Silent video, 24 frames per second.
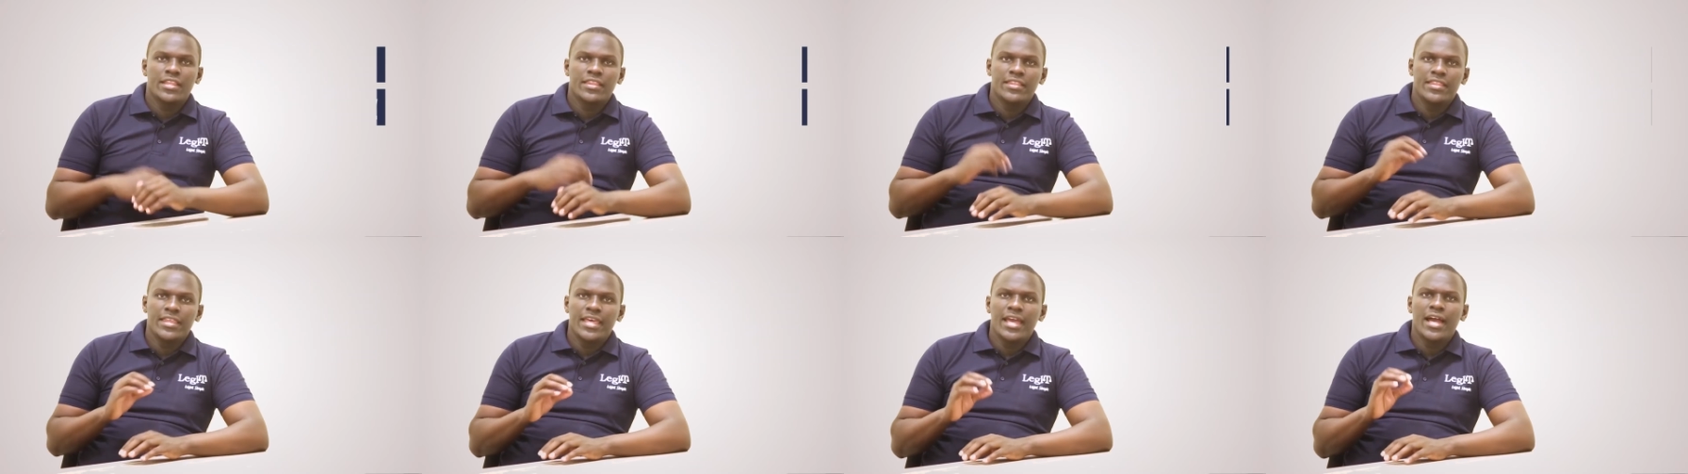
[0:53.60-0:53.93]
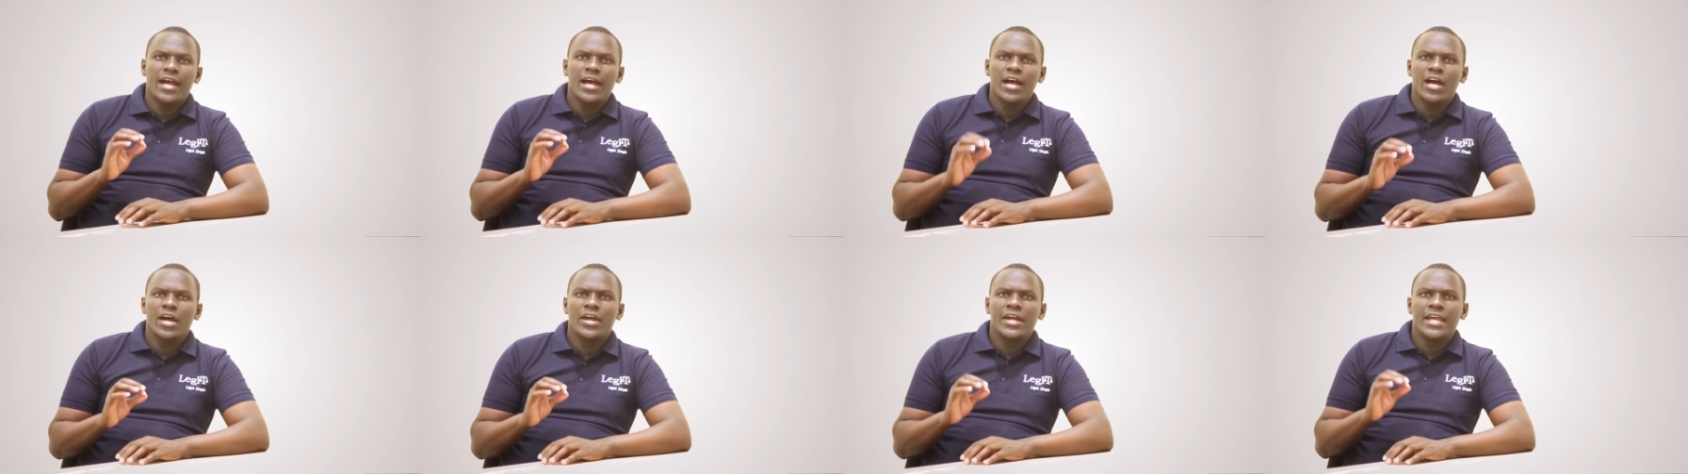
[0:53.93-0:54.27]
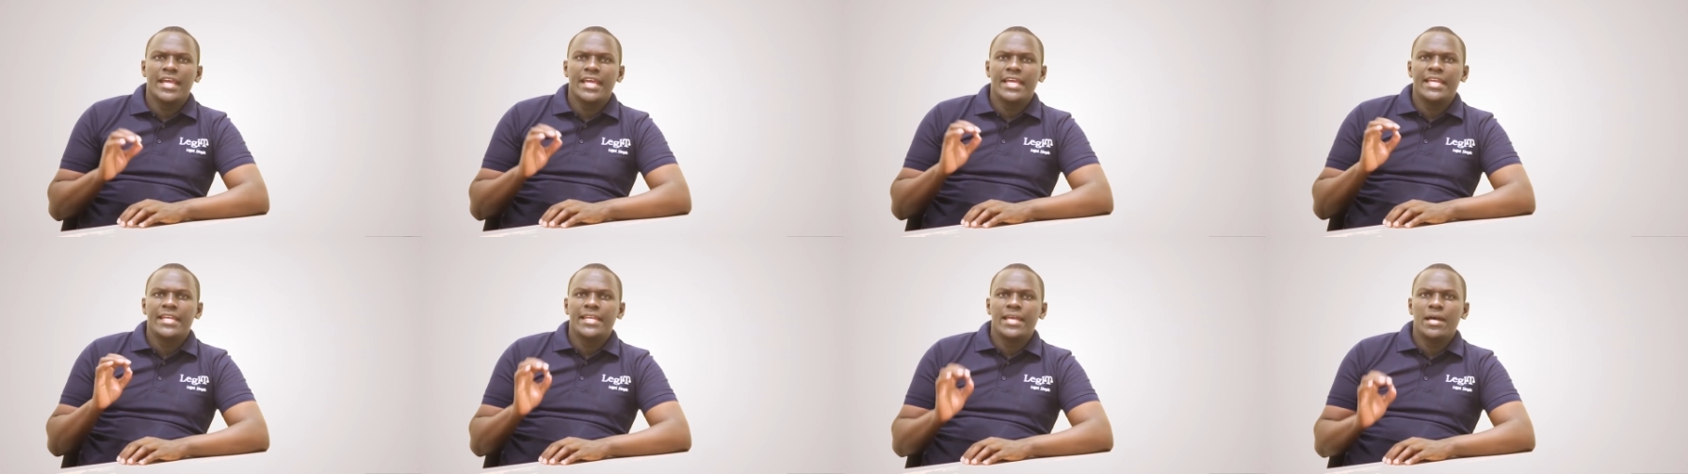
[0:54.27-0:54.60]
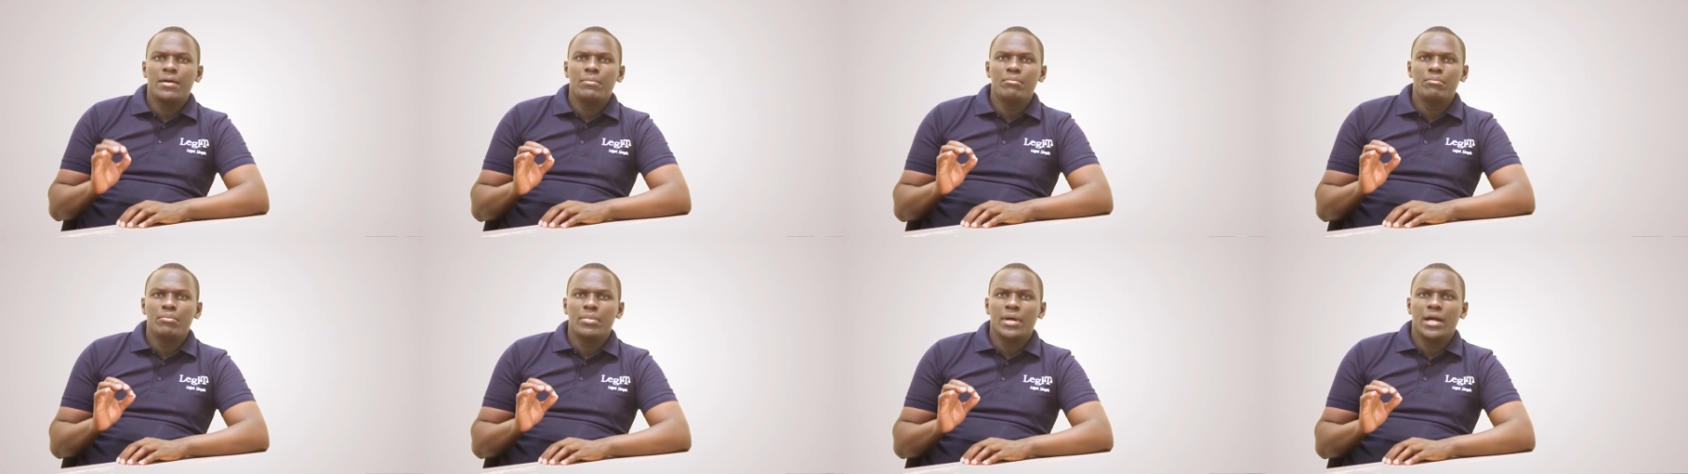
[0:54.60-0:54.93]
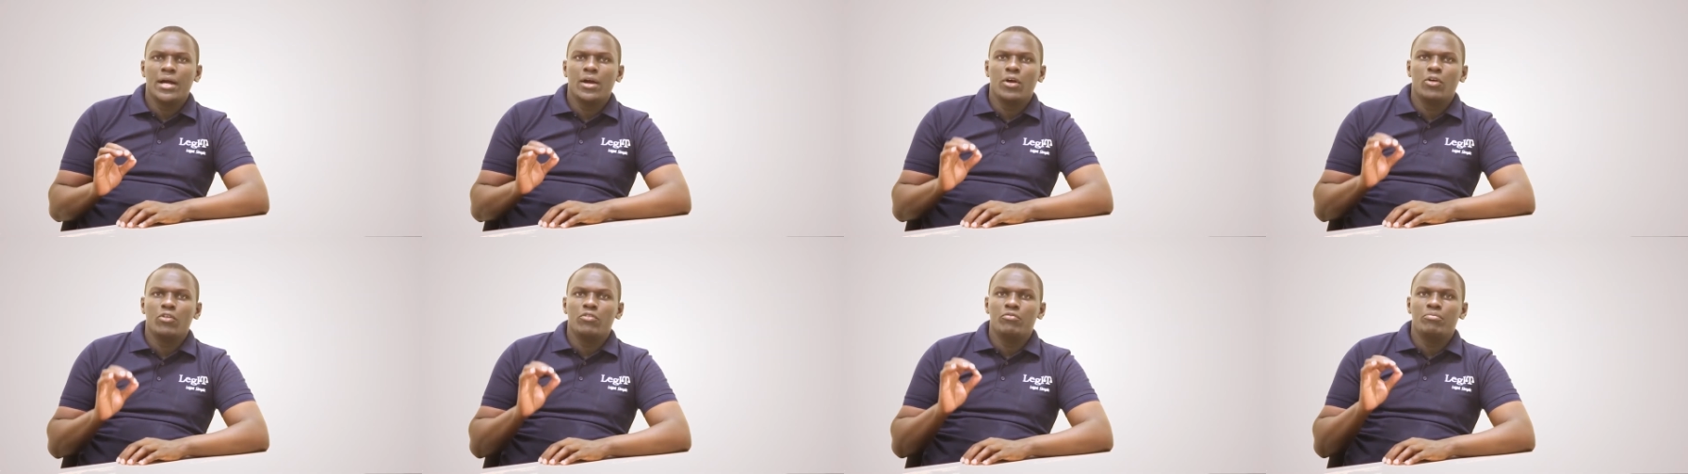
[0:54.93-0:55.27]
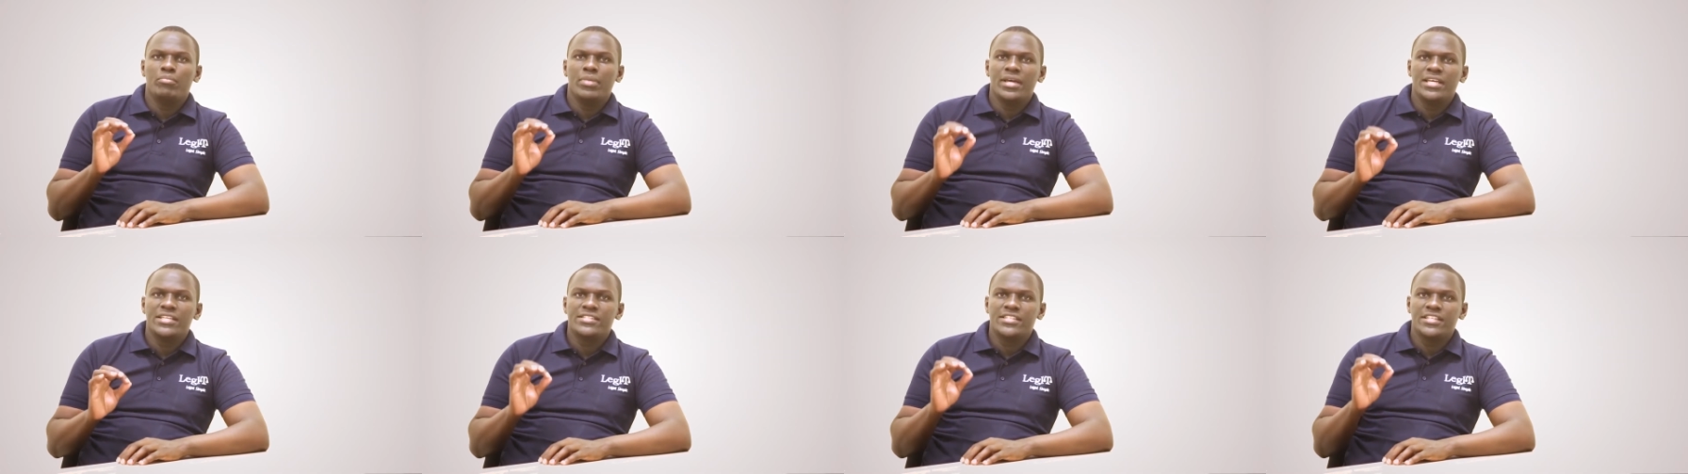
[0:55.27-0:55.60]
There are a number of
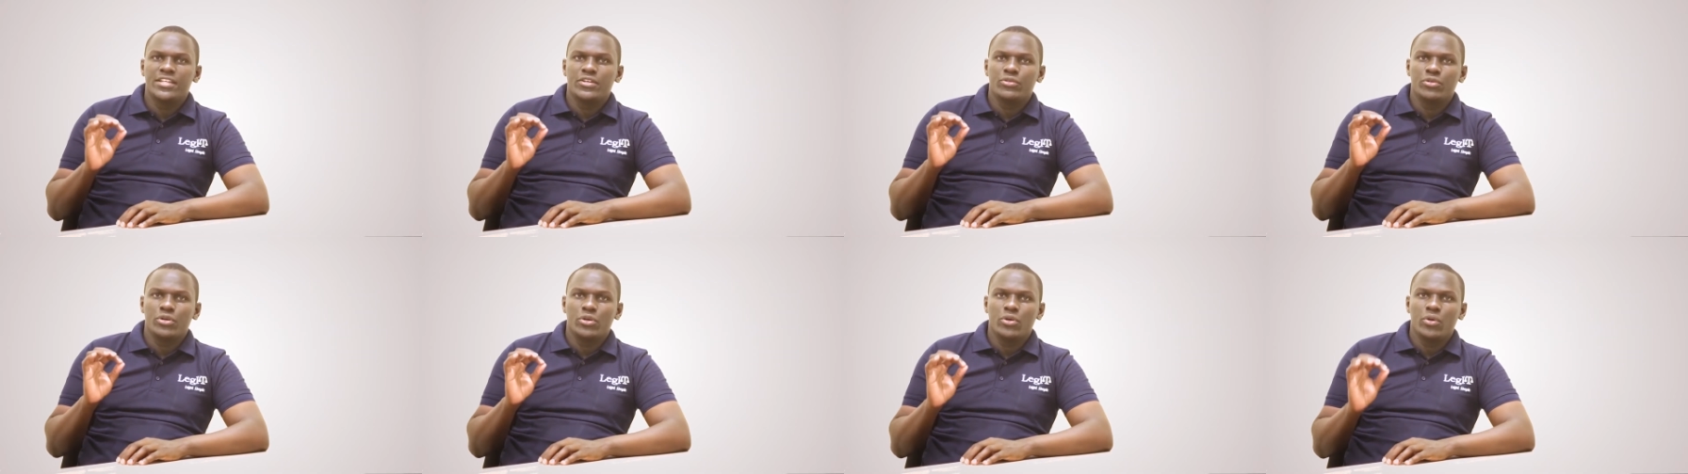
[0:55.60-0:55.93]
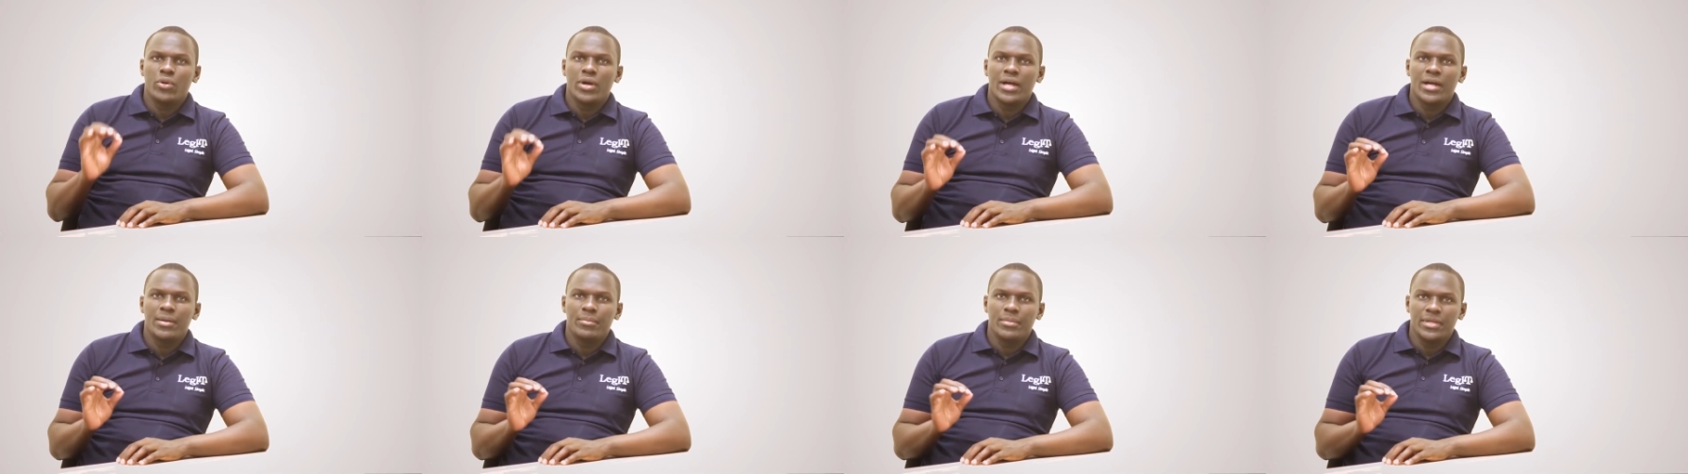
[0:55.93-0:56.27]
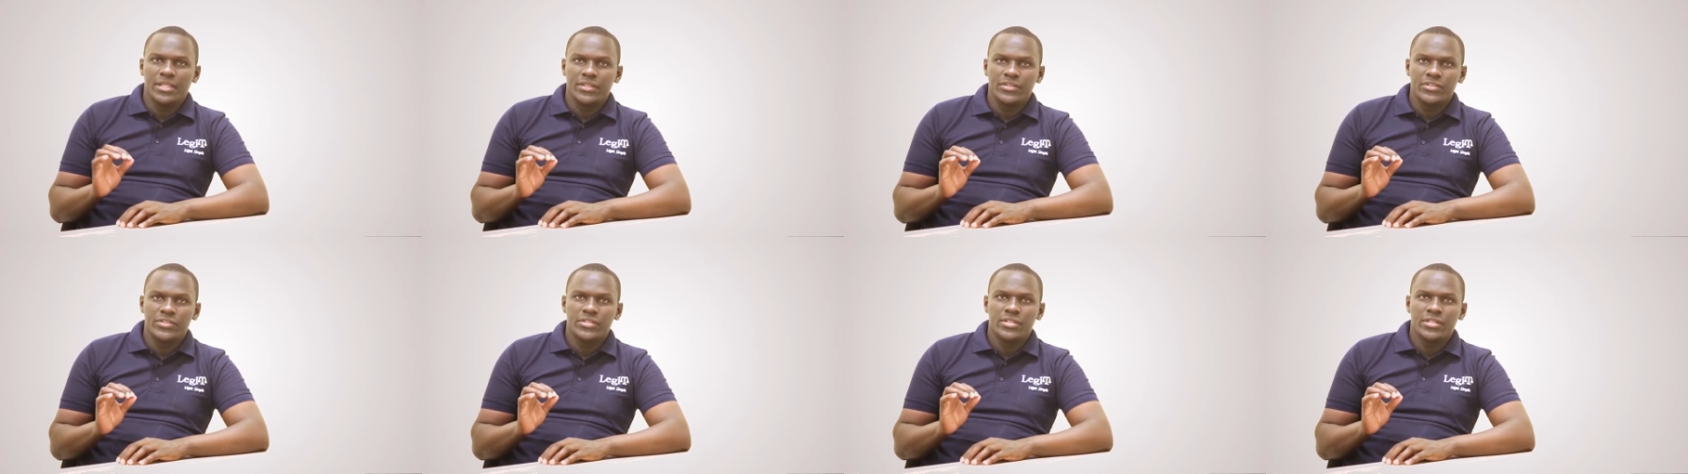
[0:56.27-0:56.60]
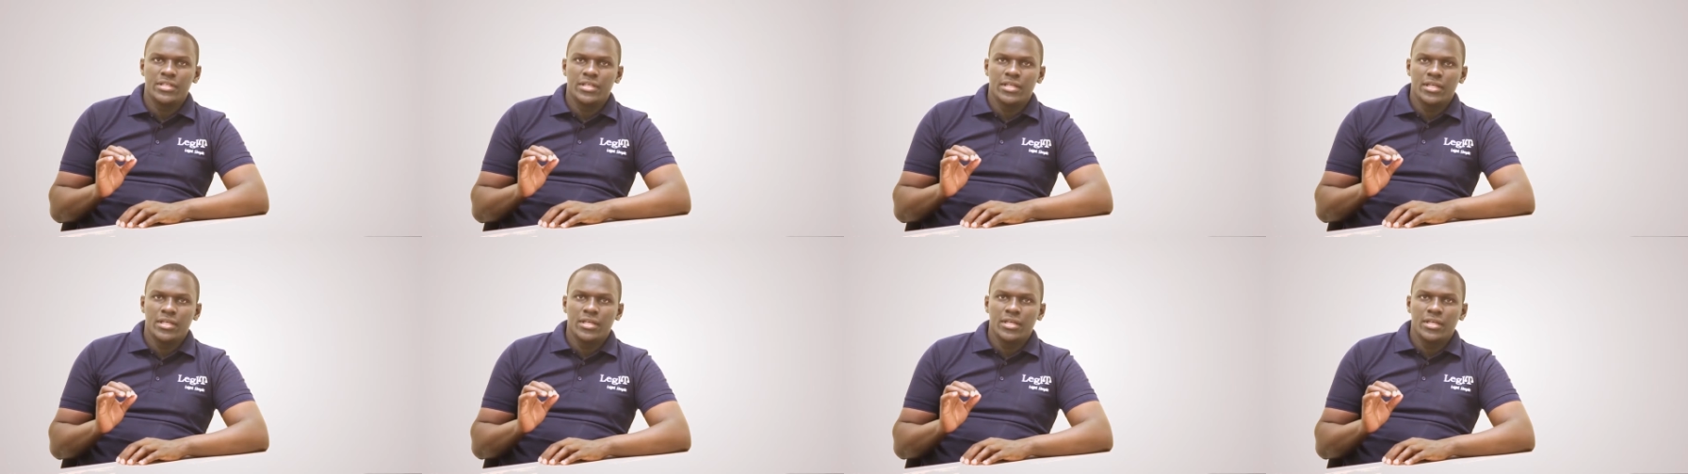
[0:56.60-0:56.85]
basic requirements